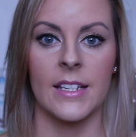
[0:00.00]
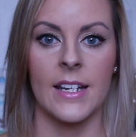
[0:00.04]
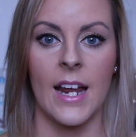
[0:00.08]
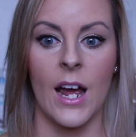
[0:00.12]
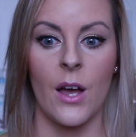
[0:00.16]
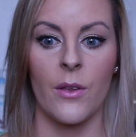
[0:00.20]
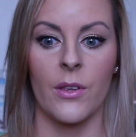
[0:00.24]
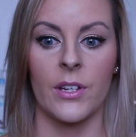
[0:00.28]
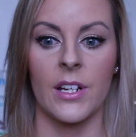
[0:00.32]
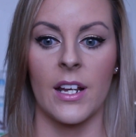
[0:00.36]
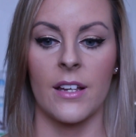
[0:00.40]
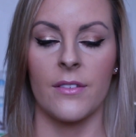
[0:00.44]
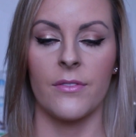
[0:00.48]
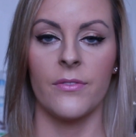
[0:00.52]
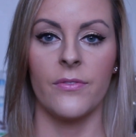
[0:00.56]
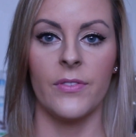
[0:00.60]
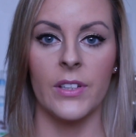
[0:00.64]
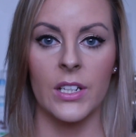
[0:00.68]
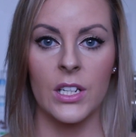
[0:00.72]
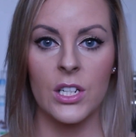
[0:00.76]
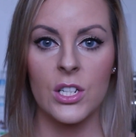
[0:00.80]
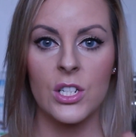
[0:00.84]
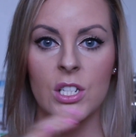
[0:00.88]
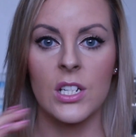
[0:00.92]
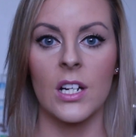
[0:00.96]
now that I've
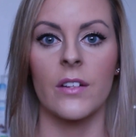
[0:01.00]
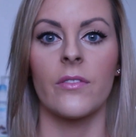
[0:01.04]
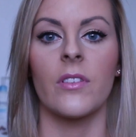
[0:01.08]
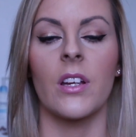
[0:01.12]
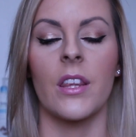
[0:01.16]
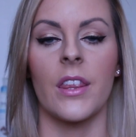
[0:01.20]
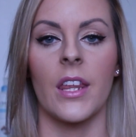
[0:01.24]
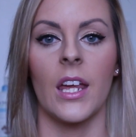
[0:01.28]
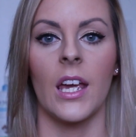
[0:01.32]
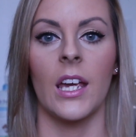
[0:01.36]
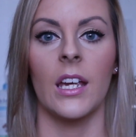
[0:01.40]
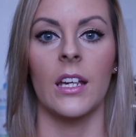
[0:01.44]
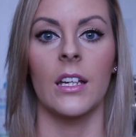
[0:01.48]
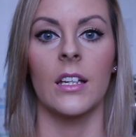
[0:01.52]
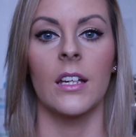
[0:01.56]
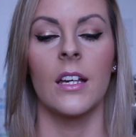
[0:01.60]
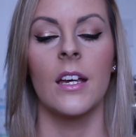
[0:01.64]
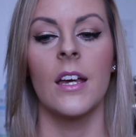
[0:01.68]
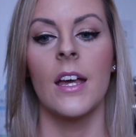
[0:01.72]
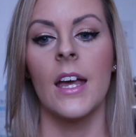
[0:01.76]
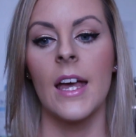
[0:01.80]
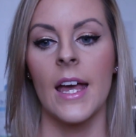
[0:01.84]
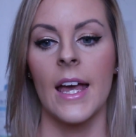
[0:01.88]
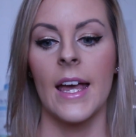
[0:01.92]
finished everything,